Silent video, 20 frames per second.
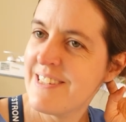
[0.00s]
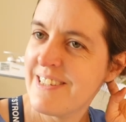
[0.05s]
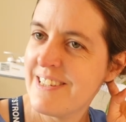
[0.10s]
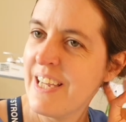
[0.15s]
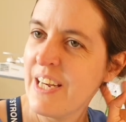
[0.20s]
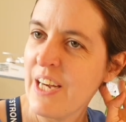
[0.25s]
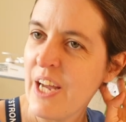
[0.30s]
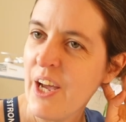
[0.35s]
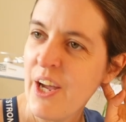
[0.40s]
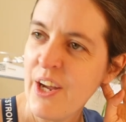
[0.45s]

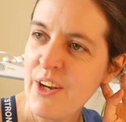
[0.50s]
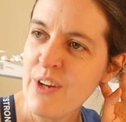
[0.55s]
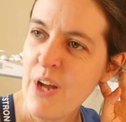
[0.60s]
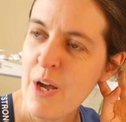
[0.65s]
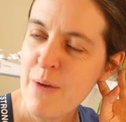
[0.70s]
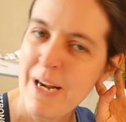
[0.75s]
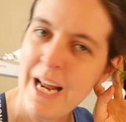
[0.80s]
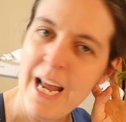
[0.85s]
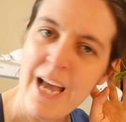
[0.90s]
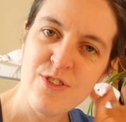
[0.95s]
You know,
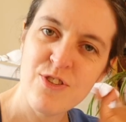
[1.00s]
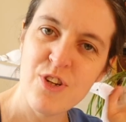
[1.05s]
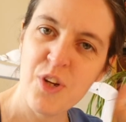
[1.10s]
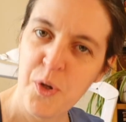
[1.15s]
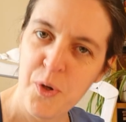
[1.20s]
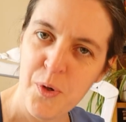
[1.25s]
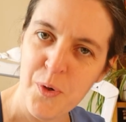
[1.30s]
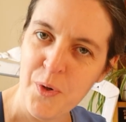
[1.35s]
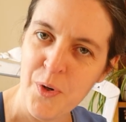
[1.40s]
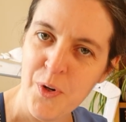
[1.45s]
nobody has to
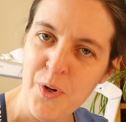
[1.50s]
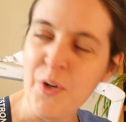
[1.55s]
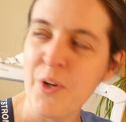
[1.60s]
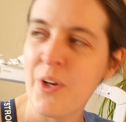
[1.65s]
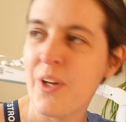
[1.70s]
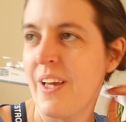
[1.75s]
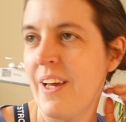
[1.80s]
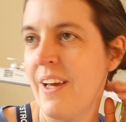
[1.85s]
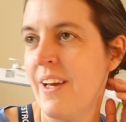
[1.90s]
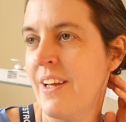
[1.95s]

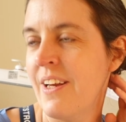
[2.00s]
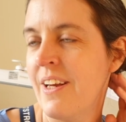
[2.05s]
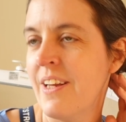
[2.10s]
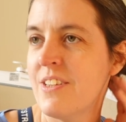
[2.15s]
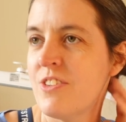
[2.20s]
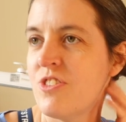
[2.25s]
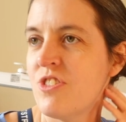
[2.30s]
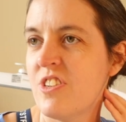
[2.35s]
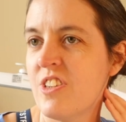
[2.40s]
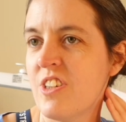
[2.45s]
cook and
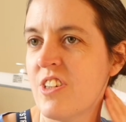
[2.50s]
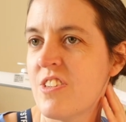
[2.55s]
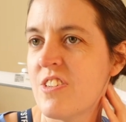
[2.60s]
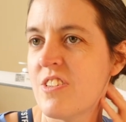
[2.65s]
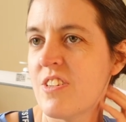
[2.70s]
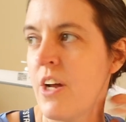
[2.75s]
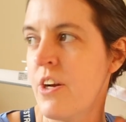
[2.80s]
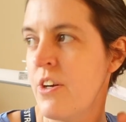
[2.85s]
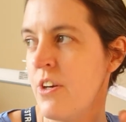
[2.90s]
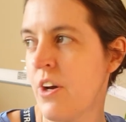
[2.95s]
it's
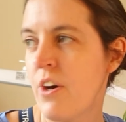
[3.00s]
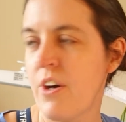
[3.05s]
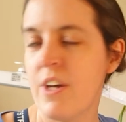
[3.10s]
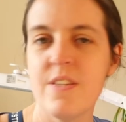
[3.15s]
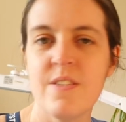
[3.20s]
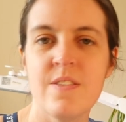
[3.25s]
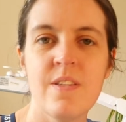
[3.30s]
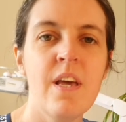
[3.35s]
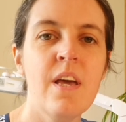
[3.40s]
just a nice...